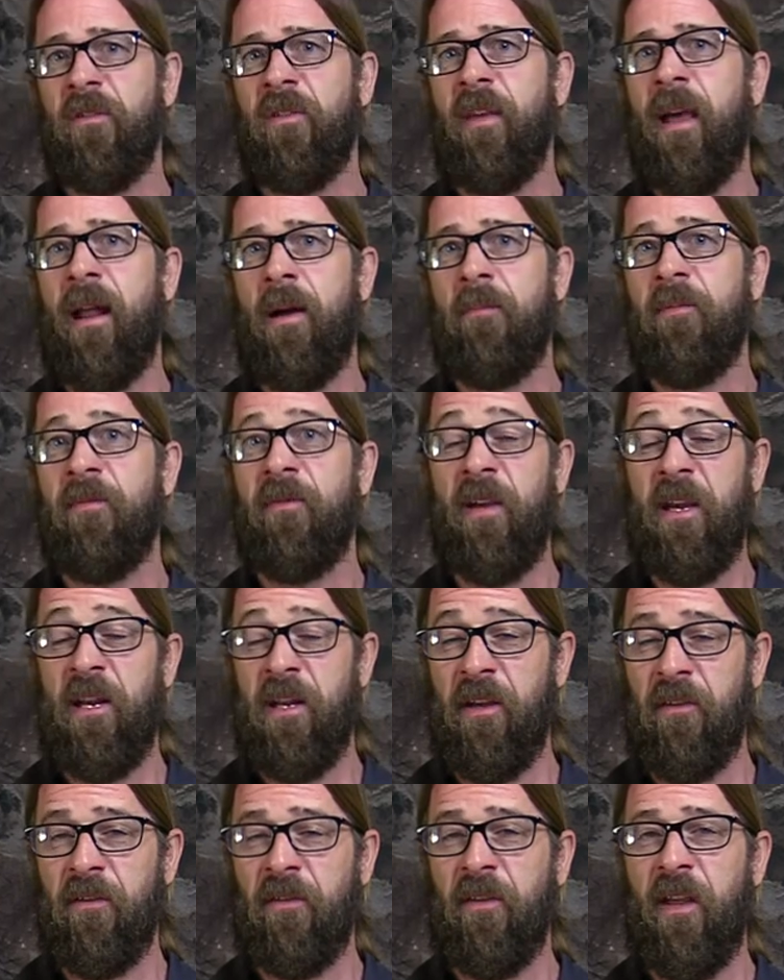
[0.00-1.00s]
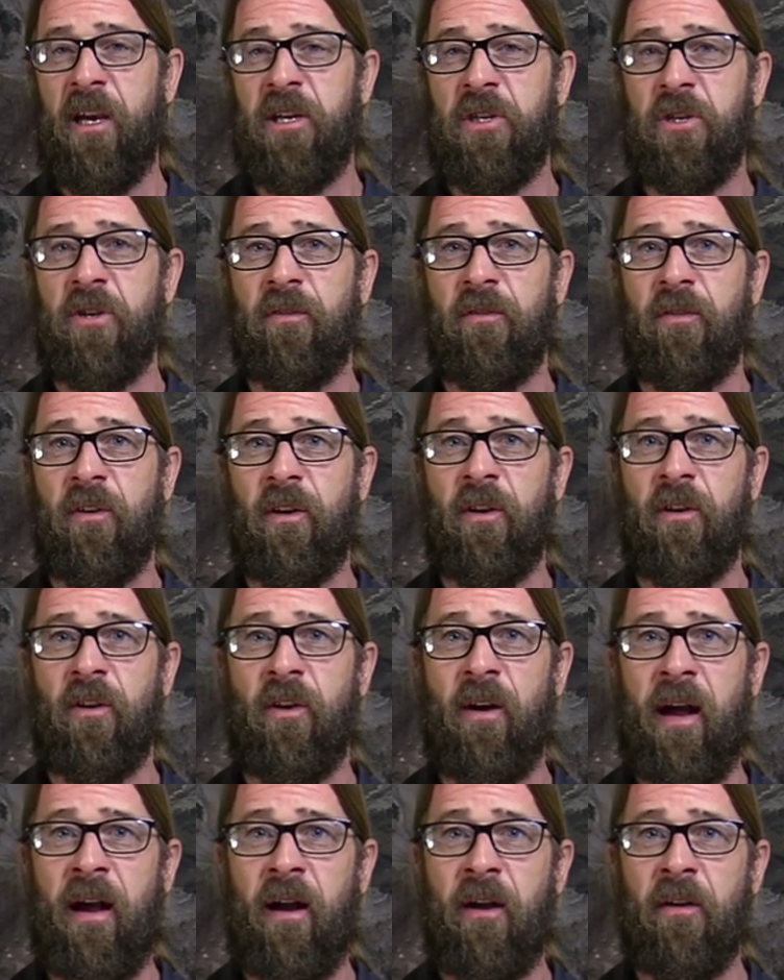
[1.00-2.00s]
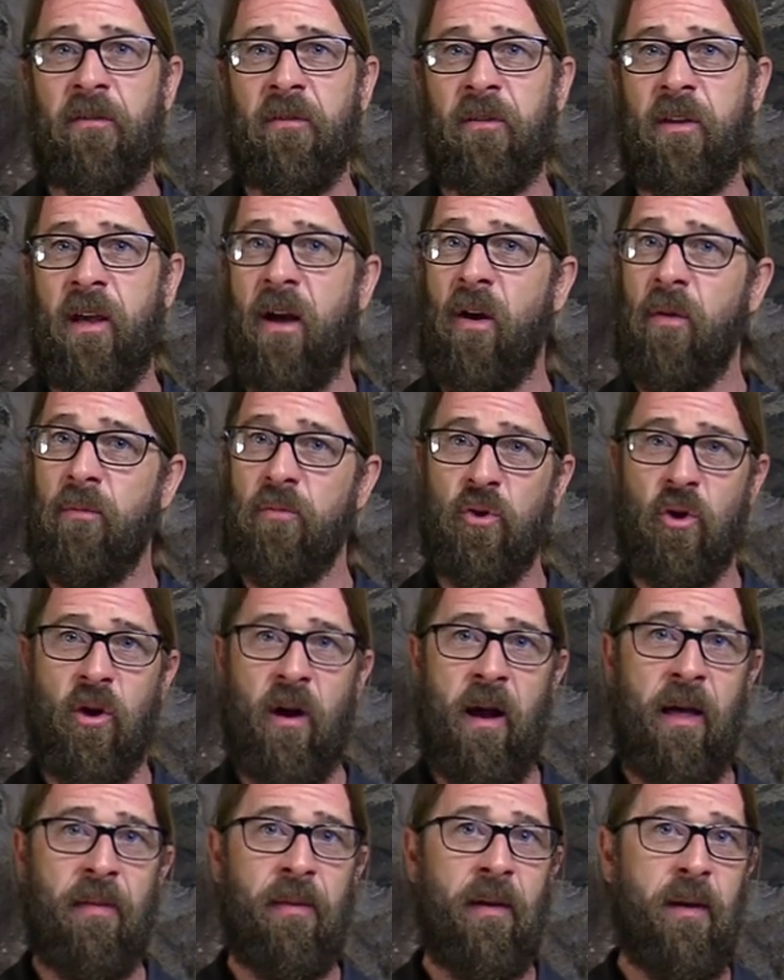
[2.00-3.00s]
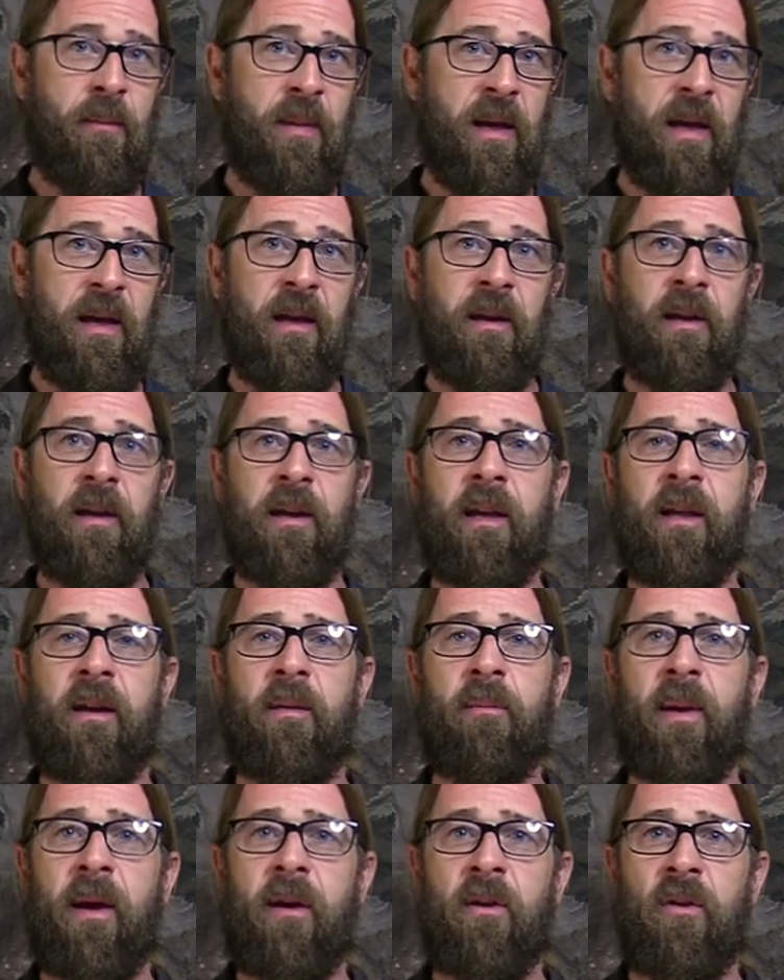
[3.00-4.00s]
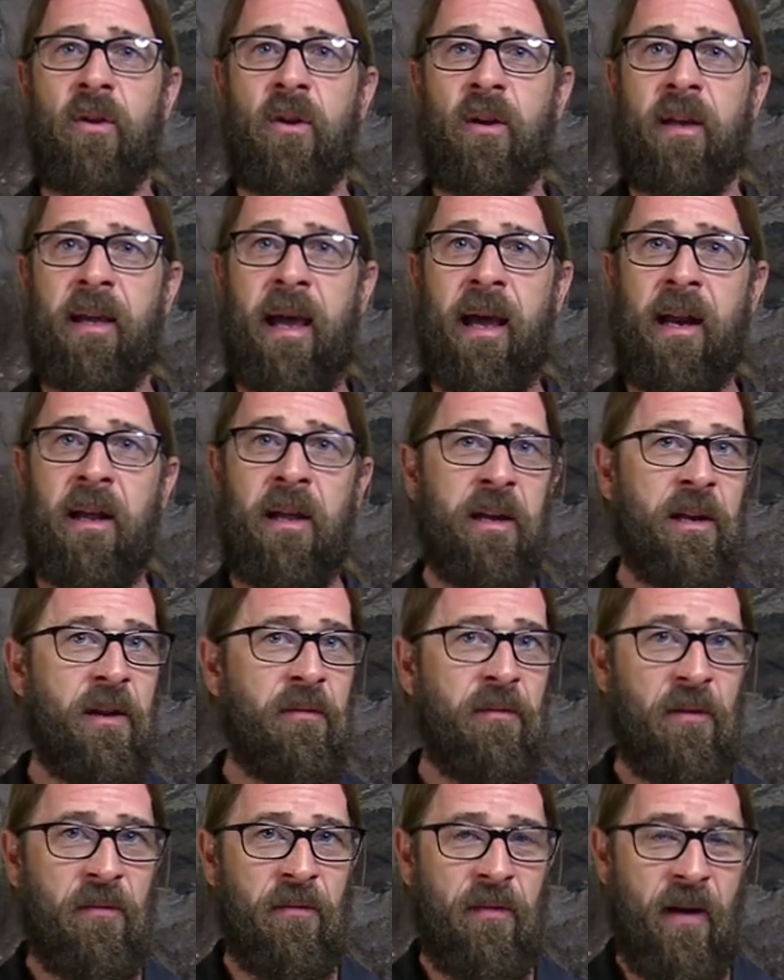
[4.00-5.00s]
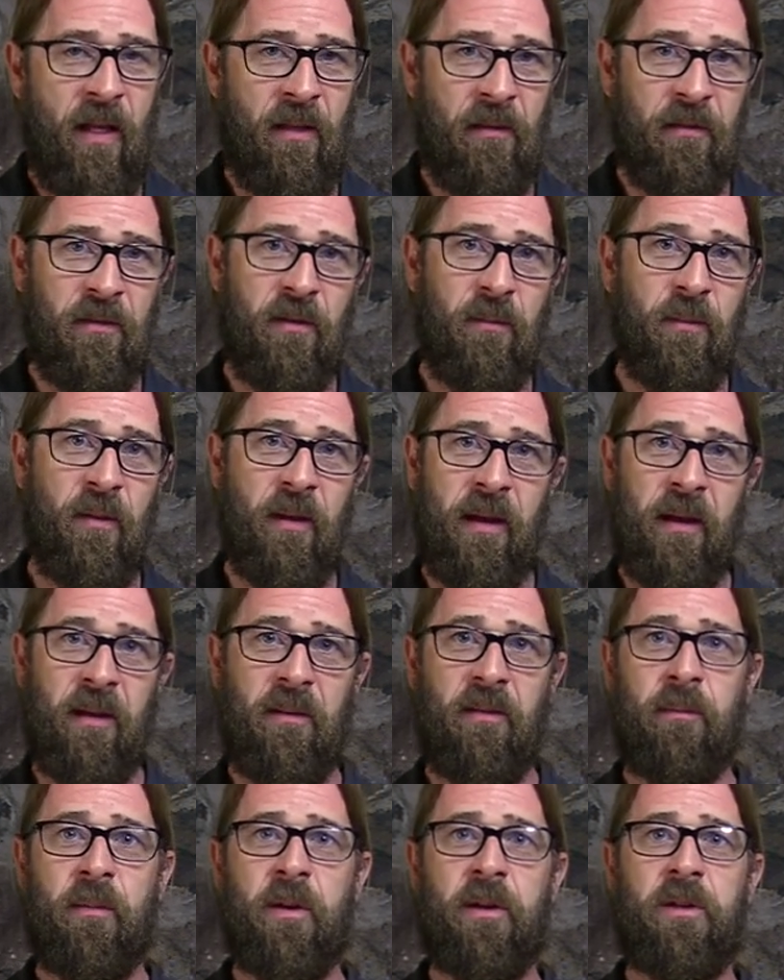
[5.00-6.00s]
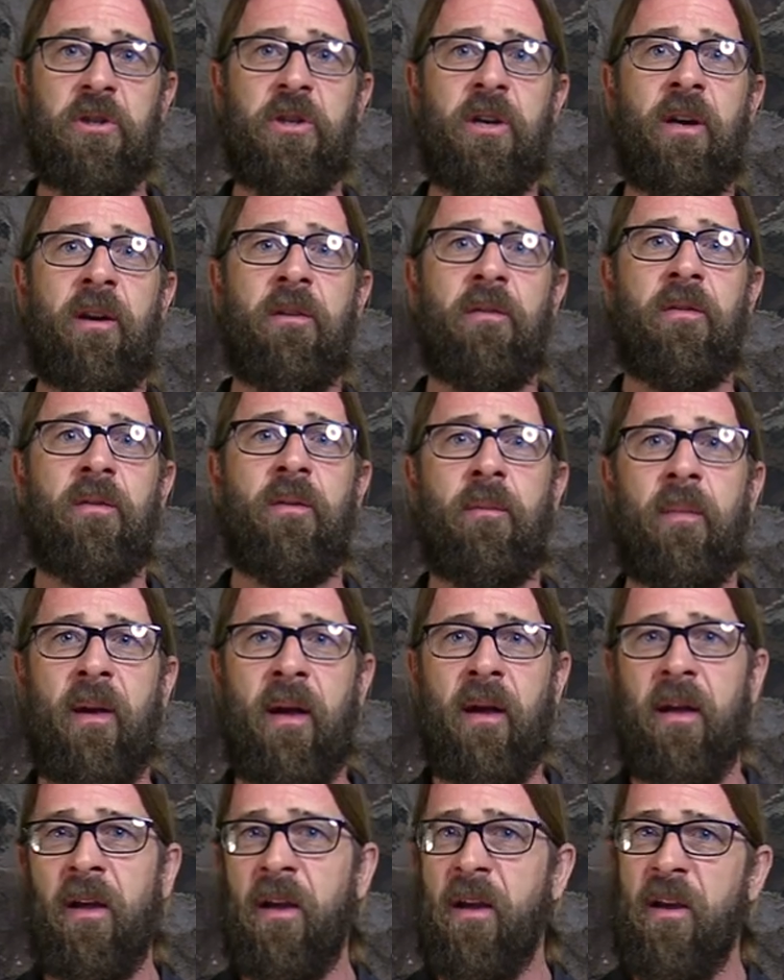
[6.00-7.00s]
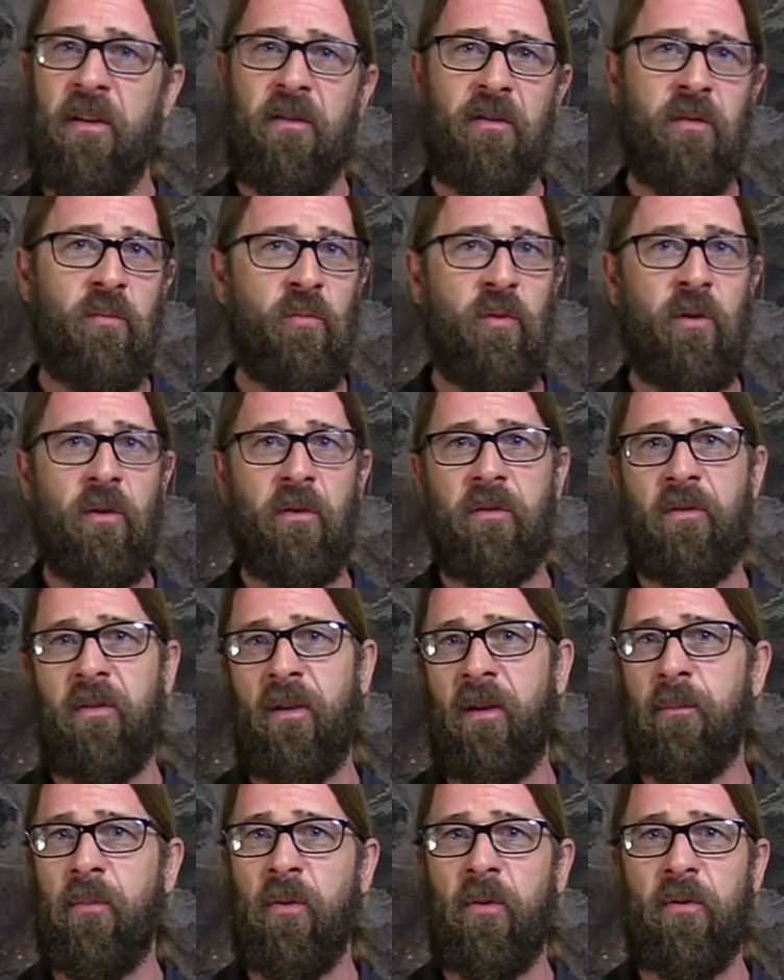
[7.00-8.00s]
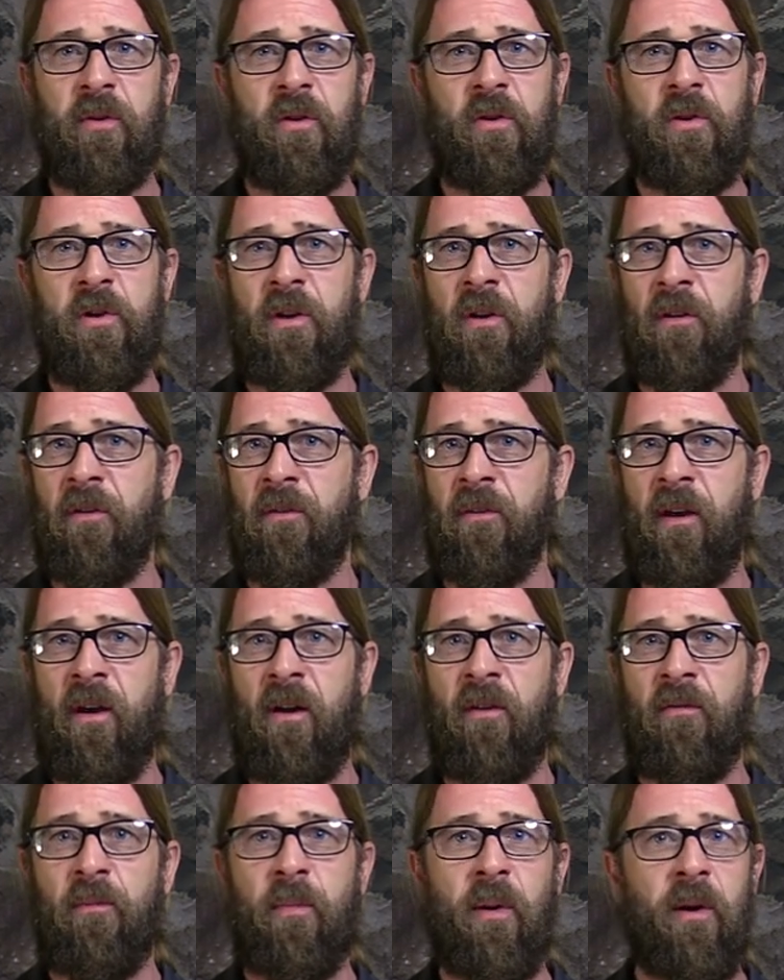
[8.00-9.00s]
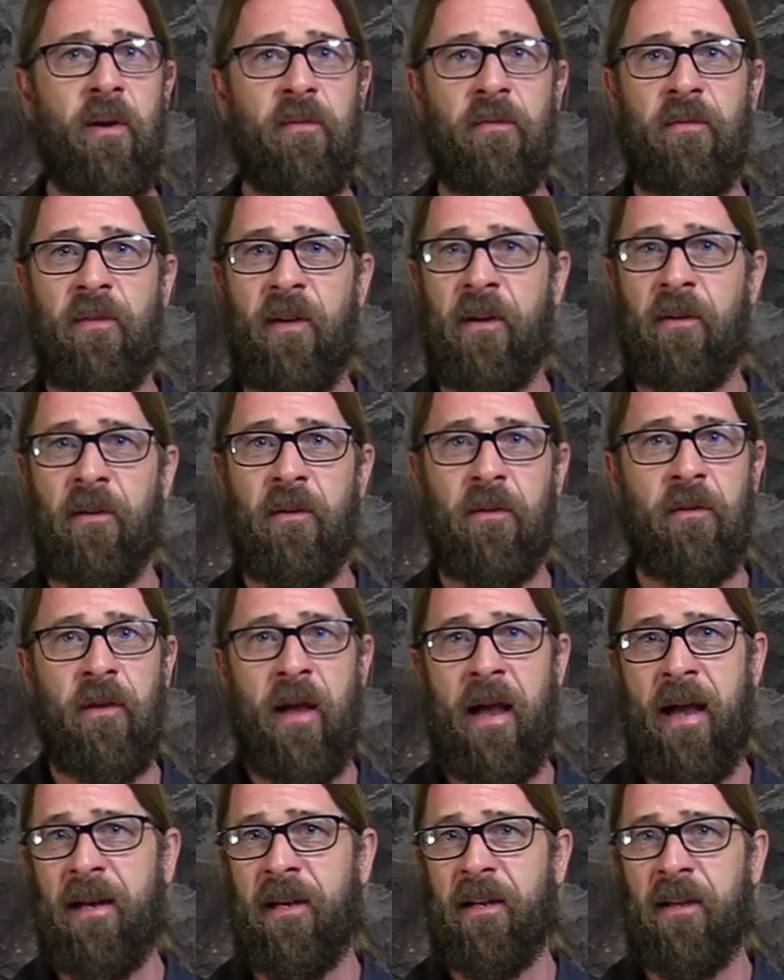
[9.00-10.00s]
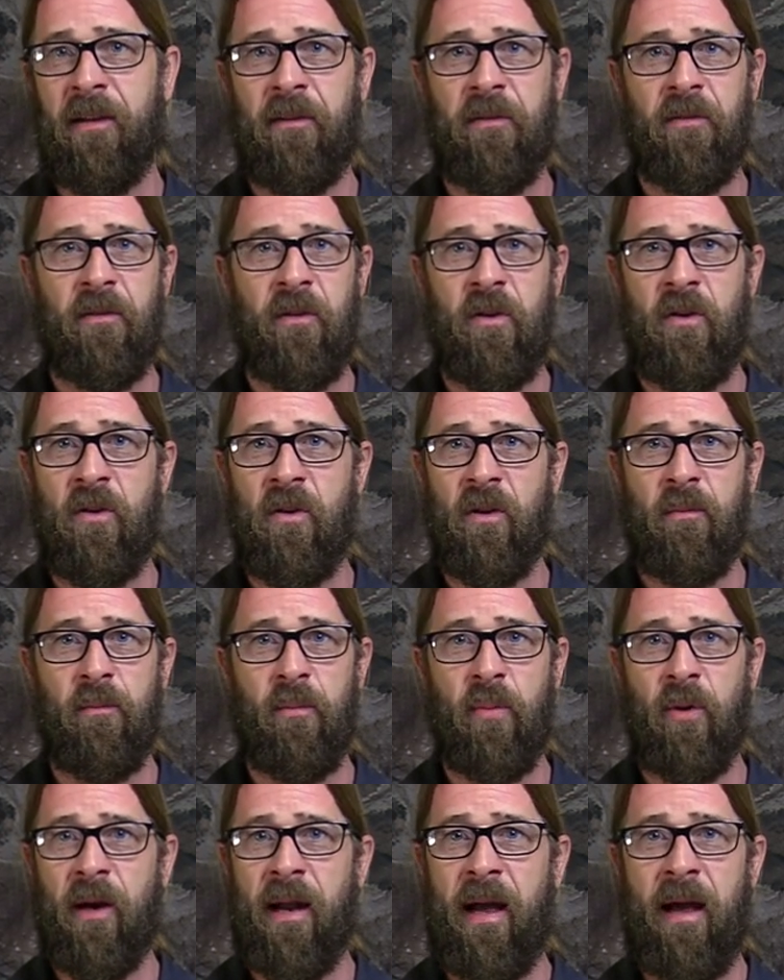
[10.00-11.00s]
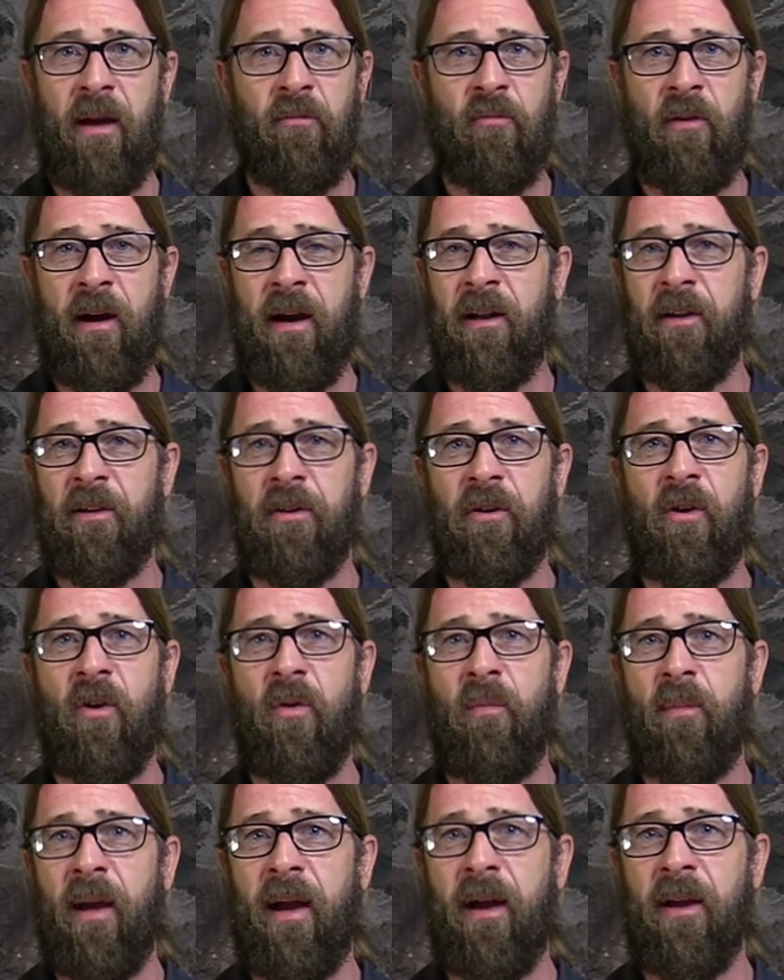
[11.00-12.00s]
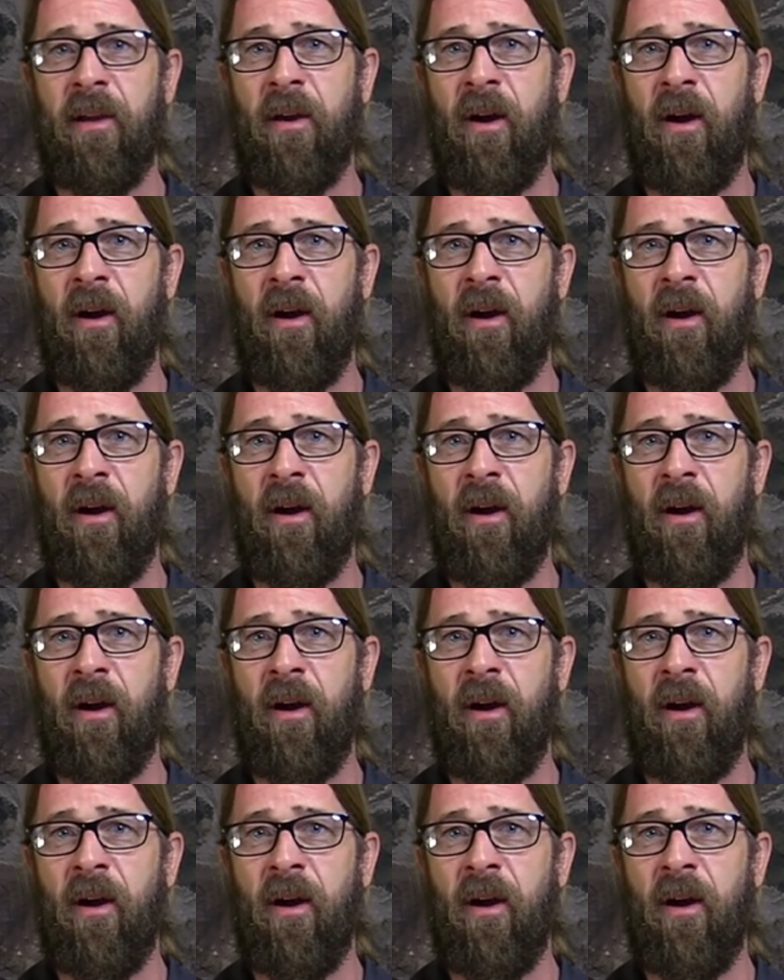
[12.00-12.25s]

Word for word: set up feeding stations at your house to help draw them in and get a better look at it. And if you follow some links, I'm going to share some real simple do-it-yourself bird feeders ideas that you can put out right in your own backyard.